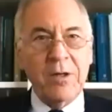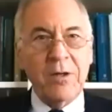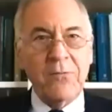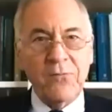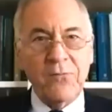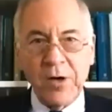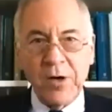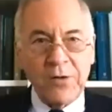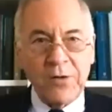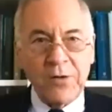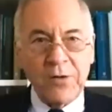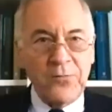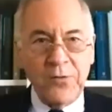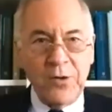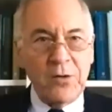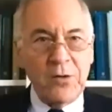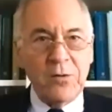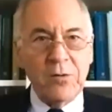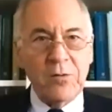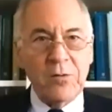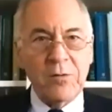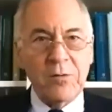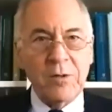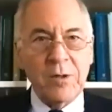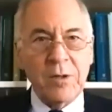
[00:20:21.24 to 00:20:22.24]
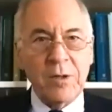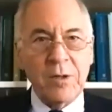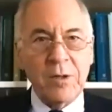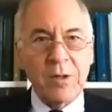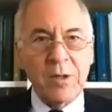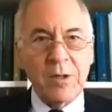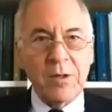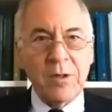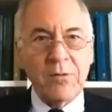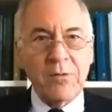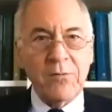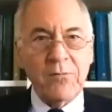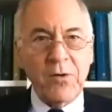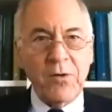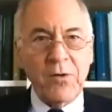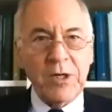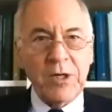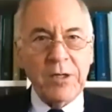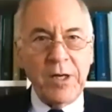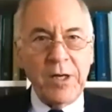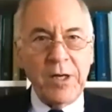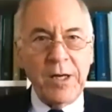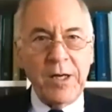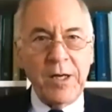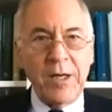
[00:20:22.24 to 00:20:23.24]
Very few, very
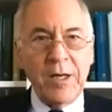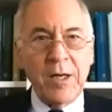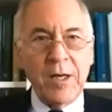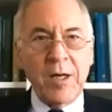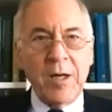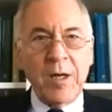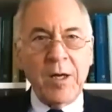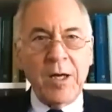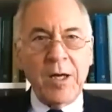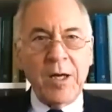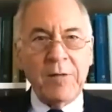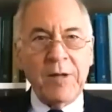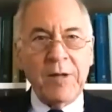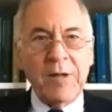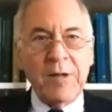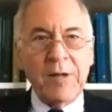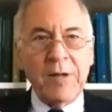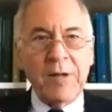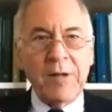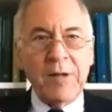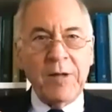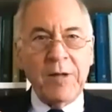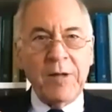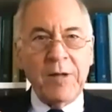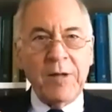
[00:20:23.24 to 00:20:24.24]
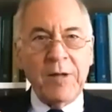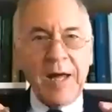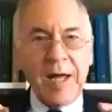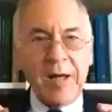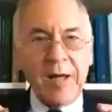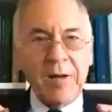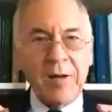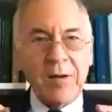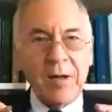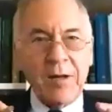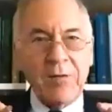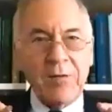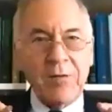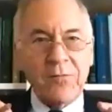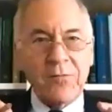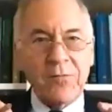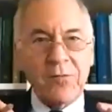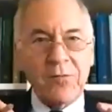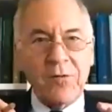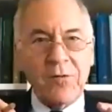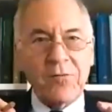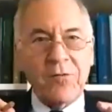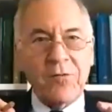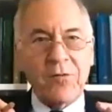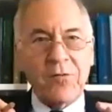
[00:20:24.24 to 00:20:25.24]
tiny. And that, and that is
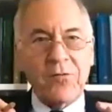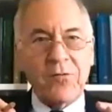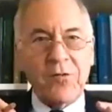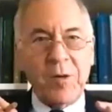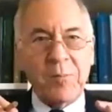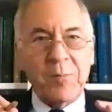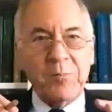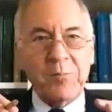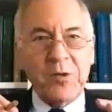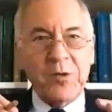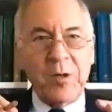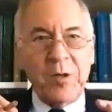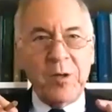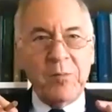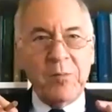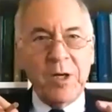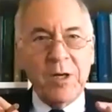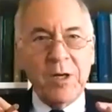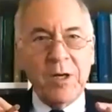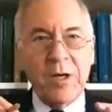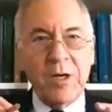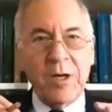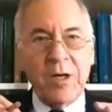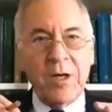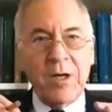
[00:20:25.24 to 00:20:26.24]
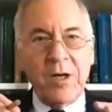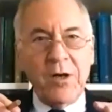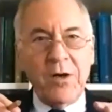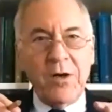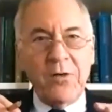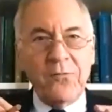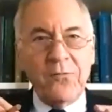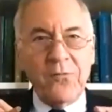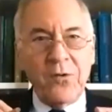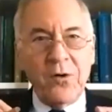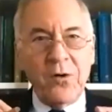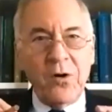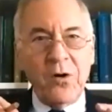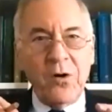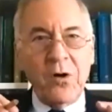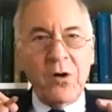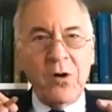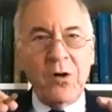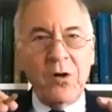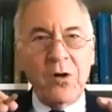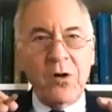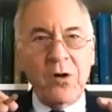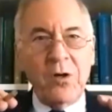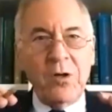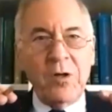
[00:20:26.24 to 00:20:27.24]
just a symptom of
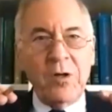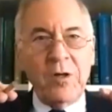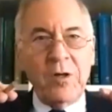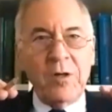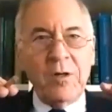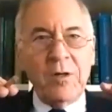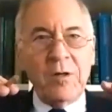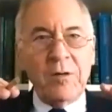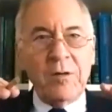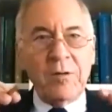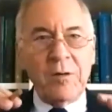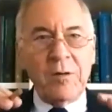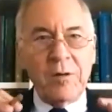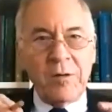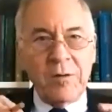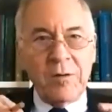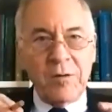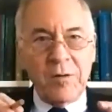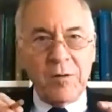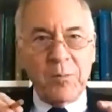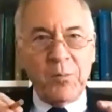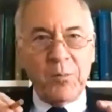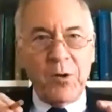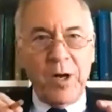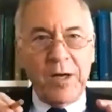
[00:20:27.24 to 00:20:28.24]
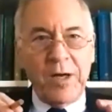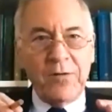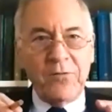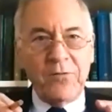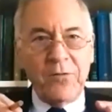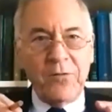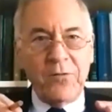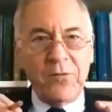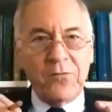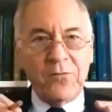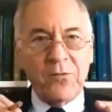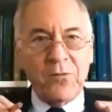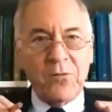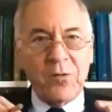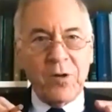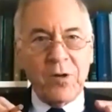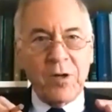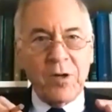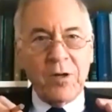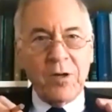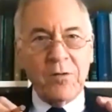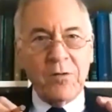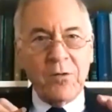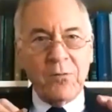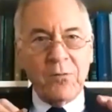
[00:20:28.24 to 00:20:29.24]
all the prices,
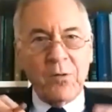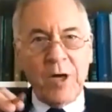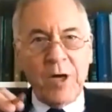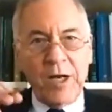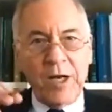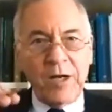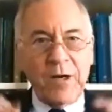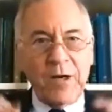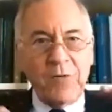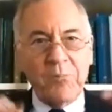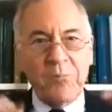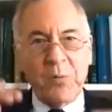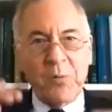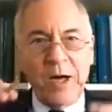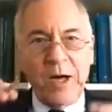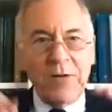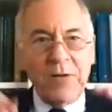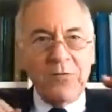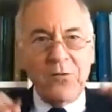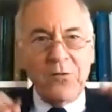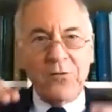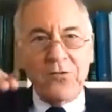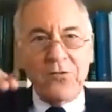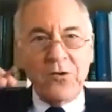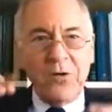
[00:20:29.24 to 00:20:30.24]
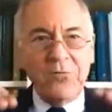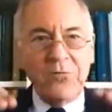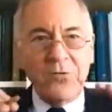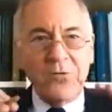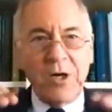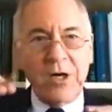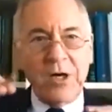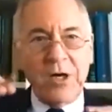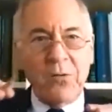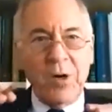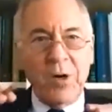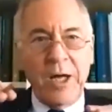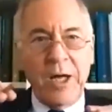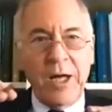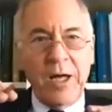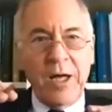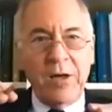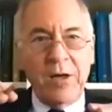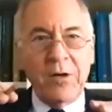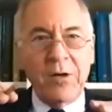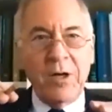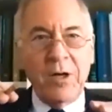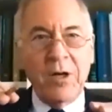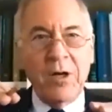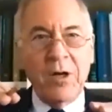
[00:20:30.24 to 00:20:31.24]
the relative prices shifting
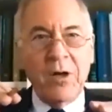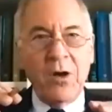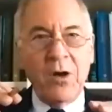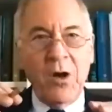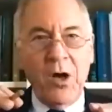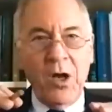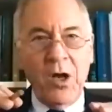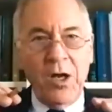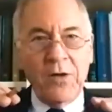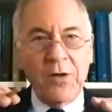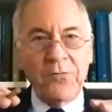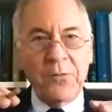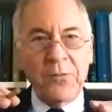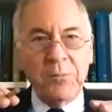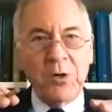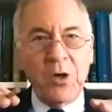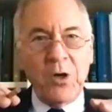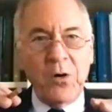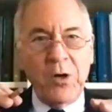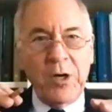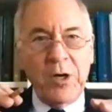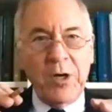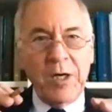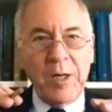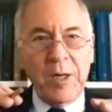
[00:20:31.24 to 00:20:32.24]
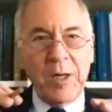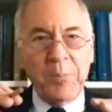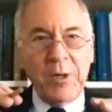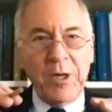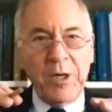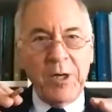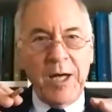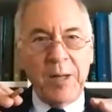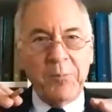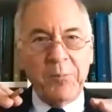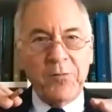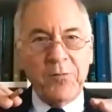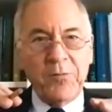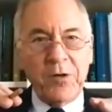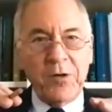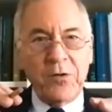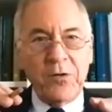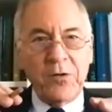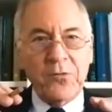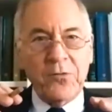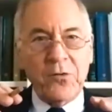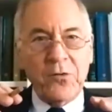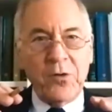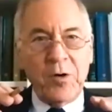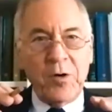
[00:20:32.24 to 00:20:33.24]
around all of them going up in absolute
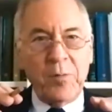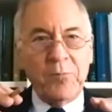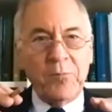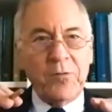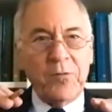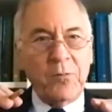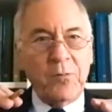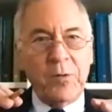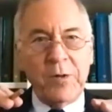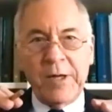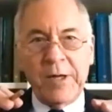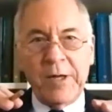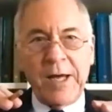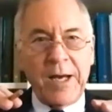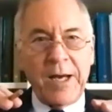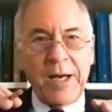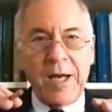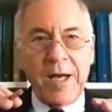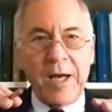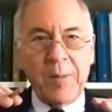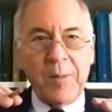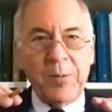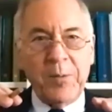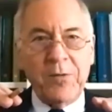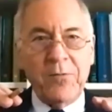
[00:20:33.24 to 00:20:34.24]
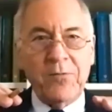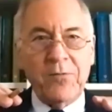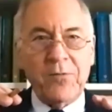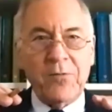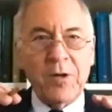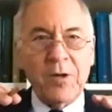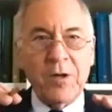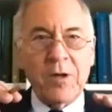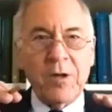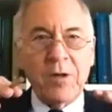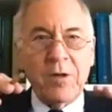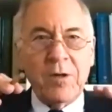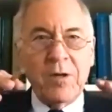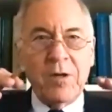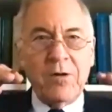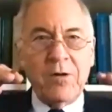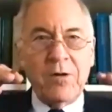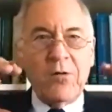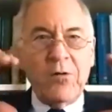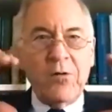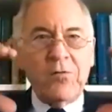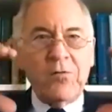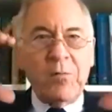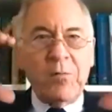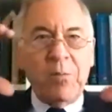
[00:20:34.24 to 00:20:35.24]
terms. And when that happens, of
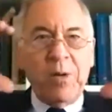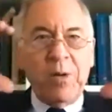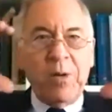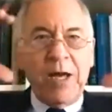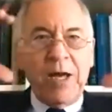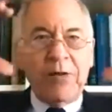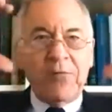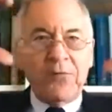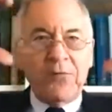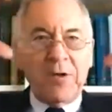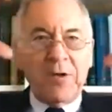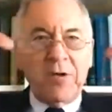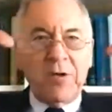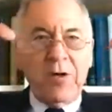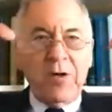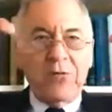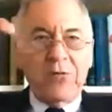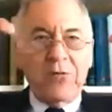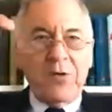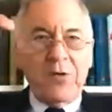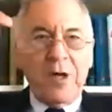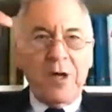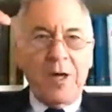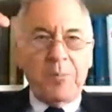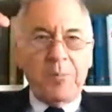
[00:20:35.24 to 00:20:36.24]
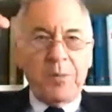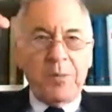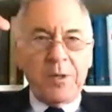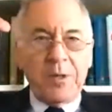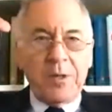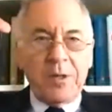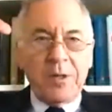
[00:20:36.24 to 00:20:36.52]
course, the basket goes up.